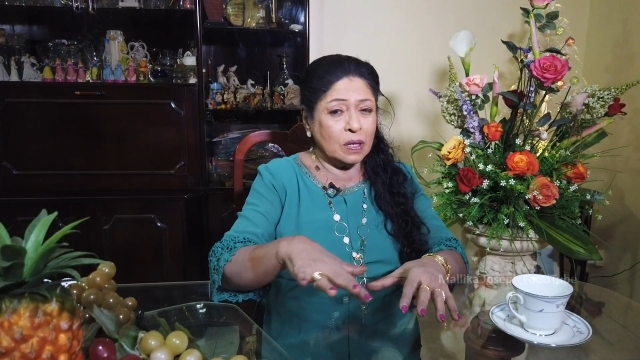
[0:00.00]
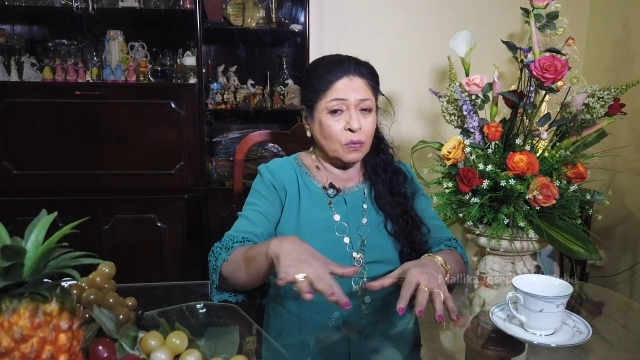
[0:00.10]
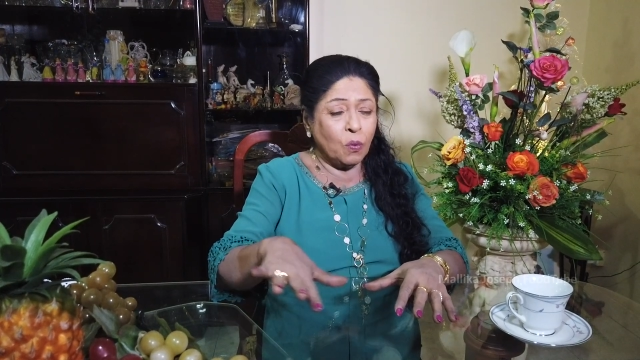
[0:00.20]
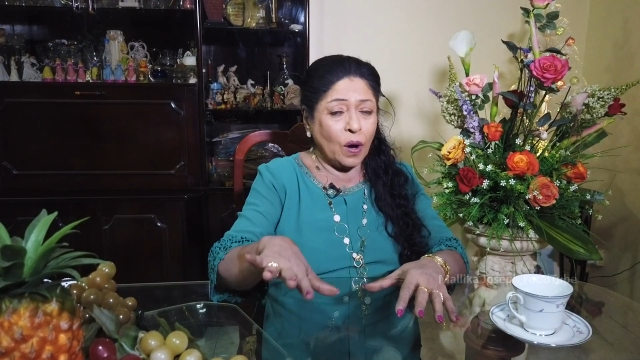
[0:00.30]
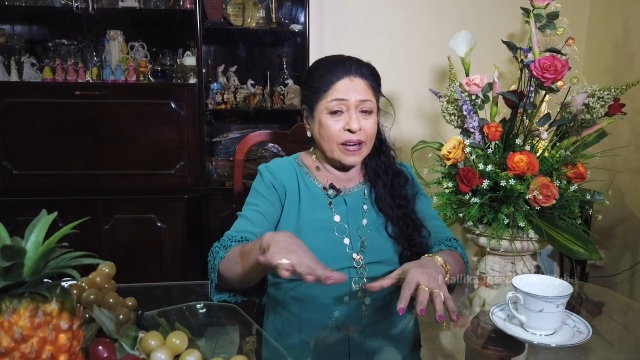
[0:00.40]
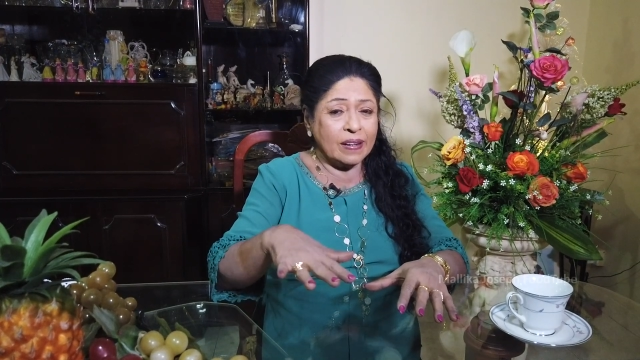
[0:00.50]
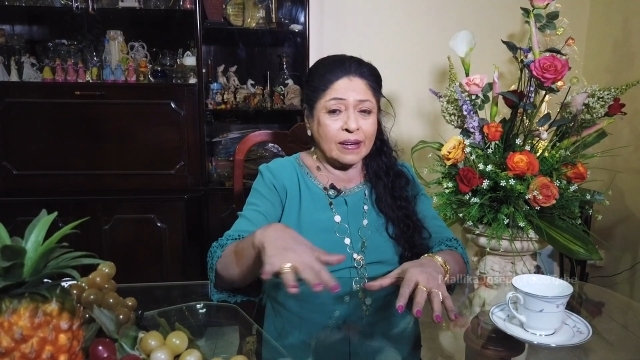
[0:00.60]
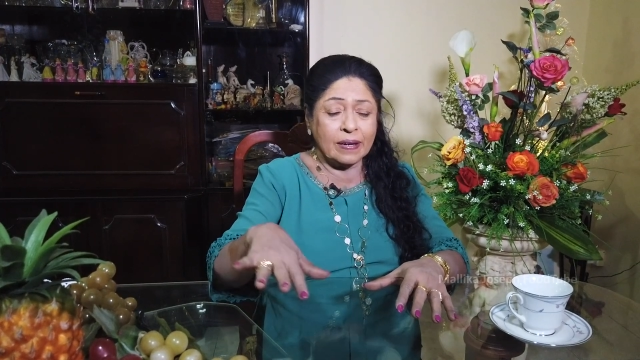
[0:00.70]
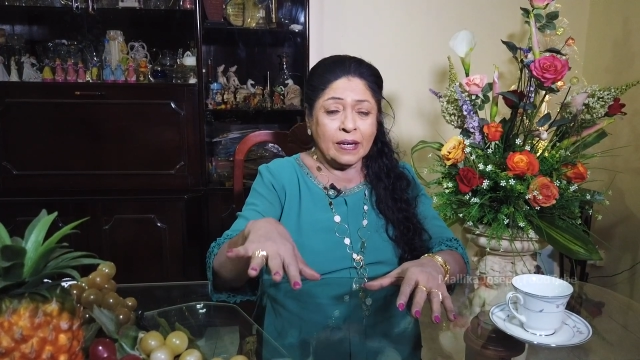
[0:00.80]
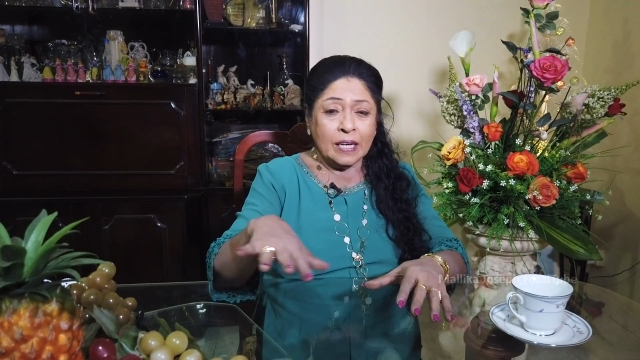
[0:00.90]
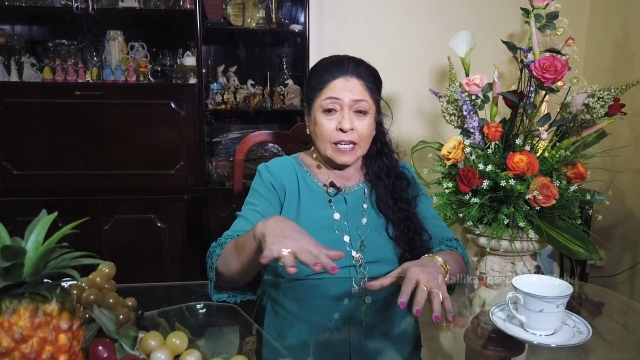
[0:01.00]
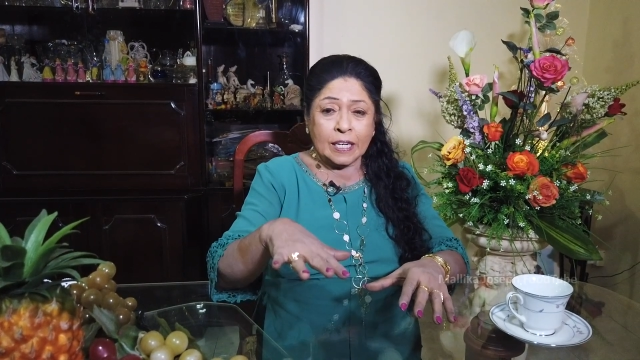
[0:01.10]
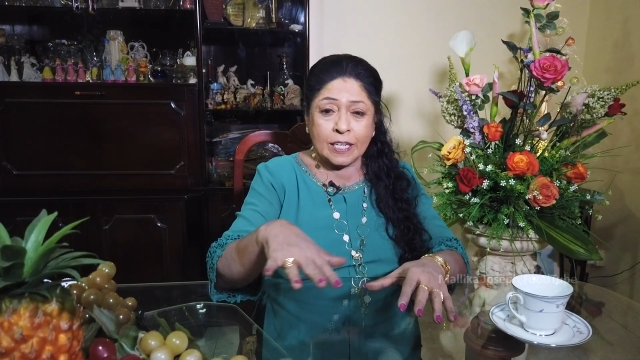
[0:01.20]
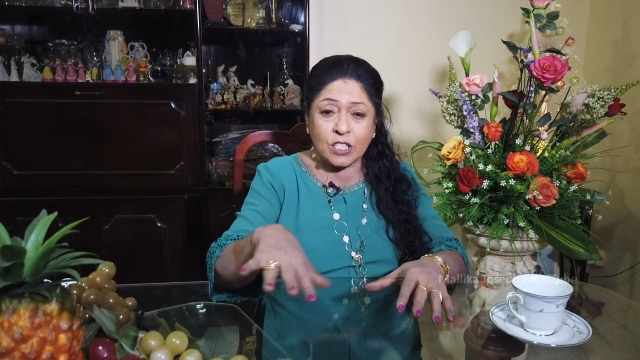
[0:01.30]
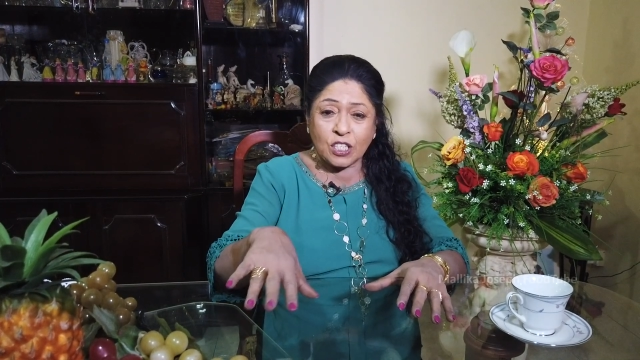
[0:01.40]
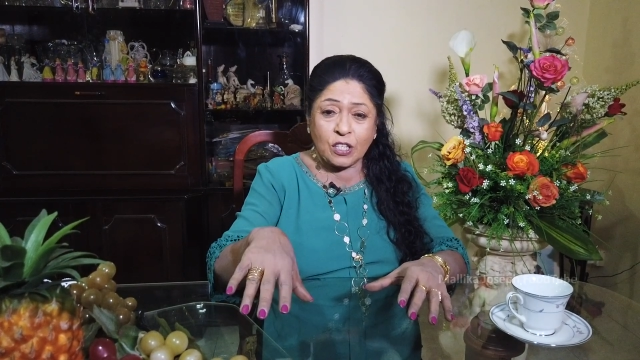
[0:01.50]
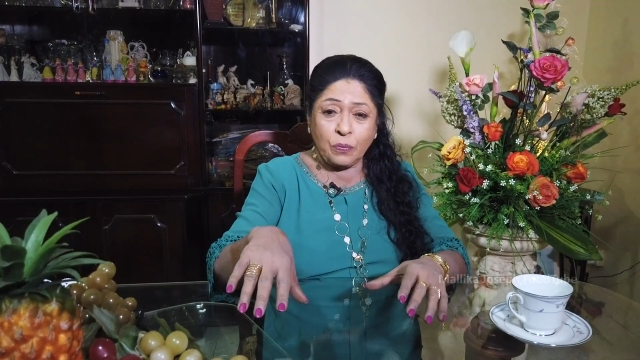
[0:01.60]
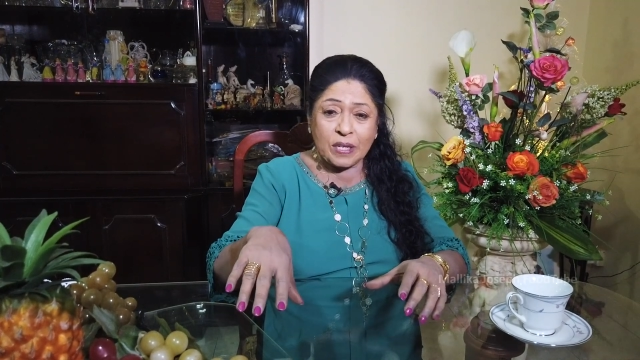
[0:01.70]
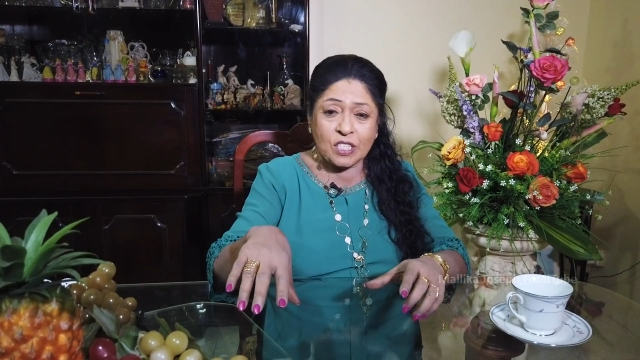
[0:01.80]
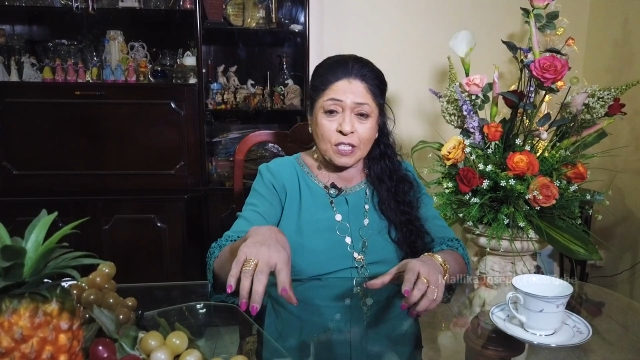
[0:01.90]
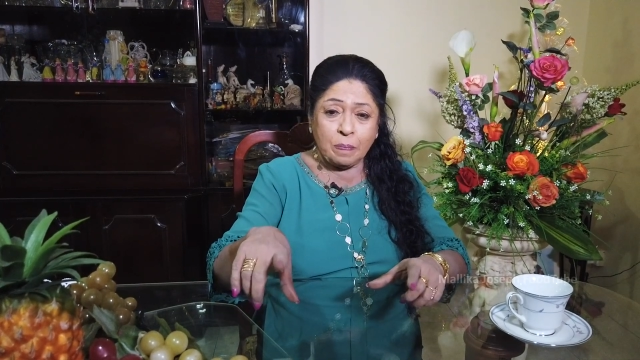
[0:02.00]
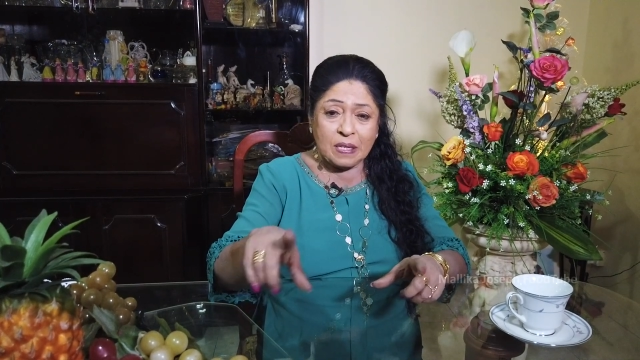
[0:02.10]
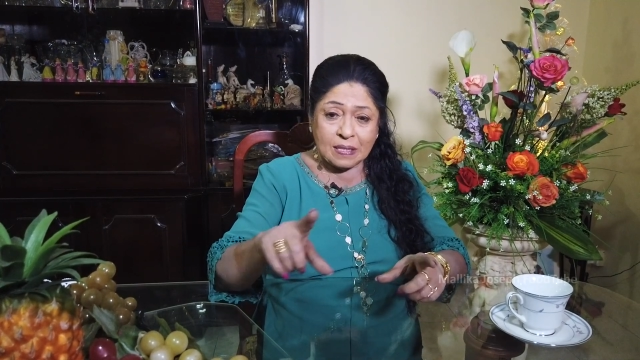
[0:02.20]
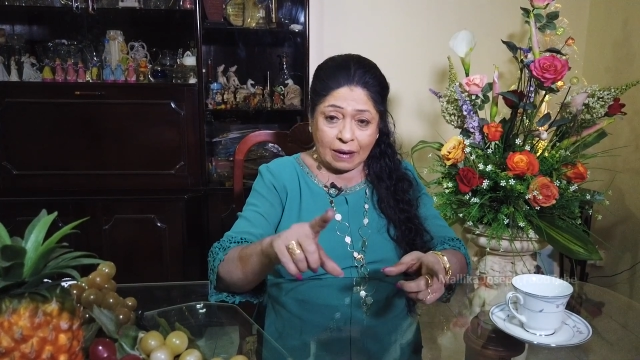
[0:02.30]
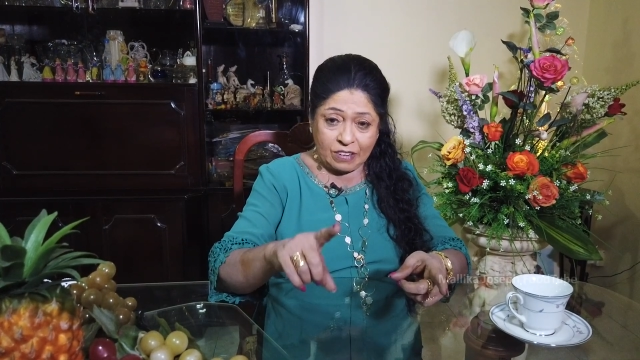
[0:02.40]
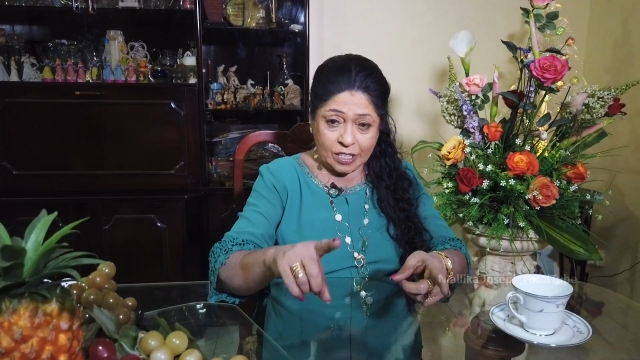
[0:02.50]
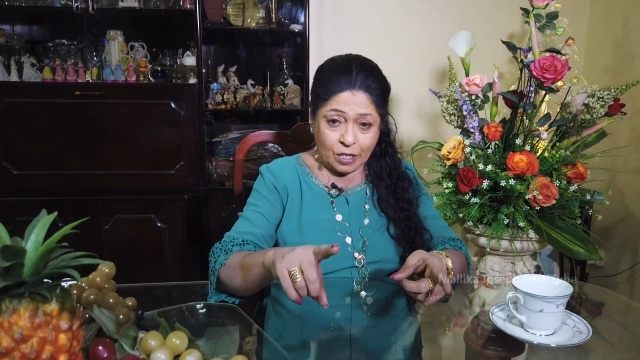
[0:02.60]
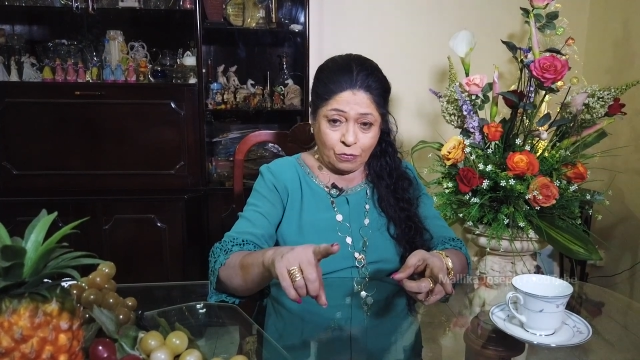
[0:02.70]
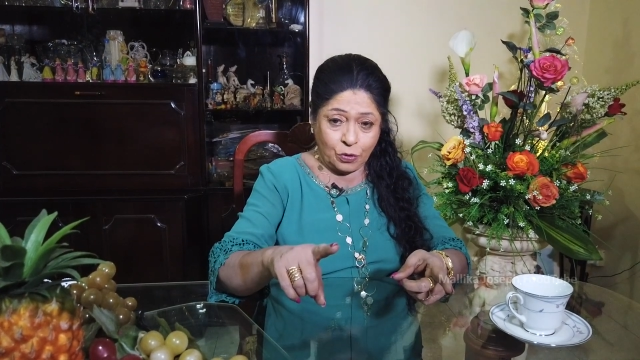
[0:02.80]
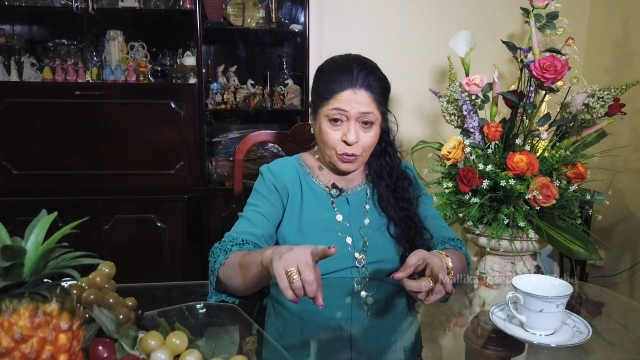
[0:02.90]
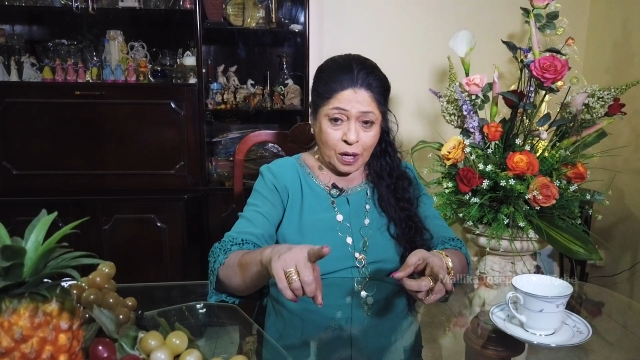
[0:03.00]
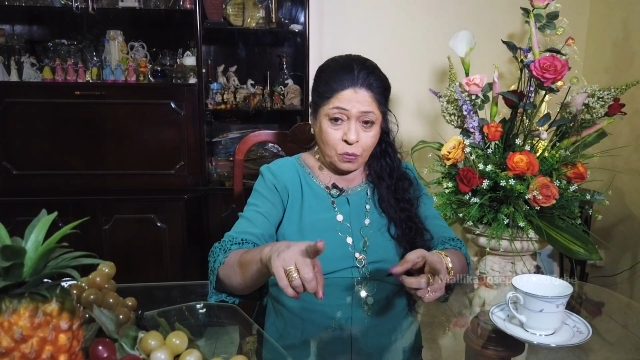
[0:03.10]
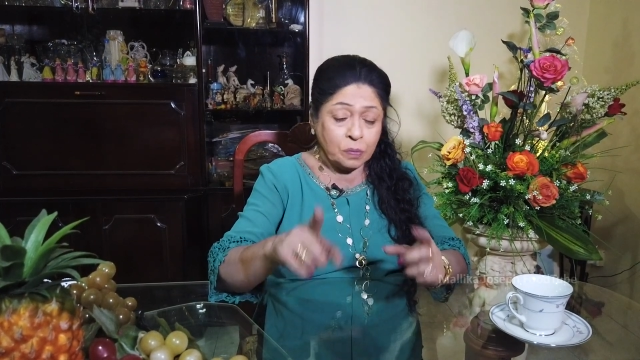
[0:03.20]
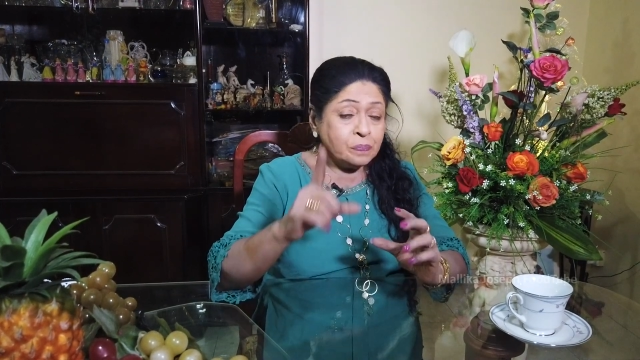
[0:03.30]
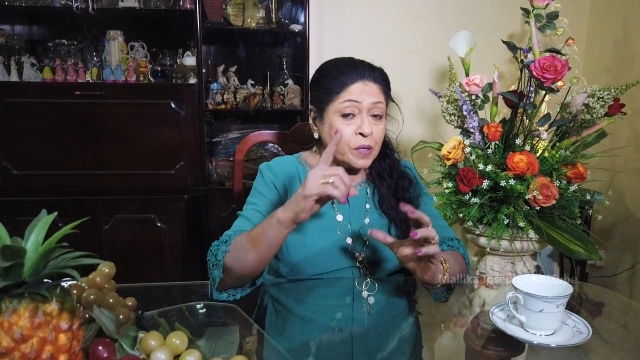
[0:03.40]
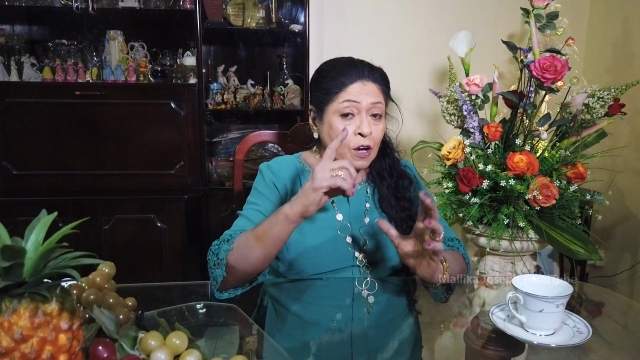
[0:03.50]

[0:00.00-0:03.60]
avoid the rest of the vegetables. I will give you now.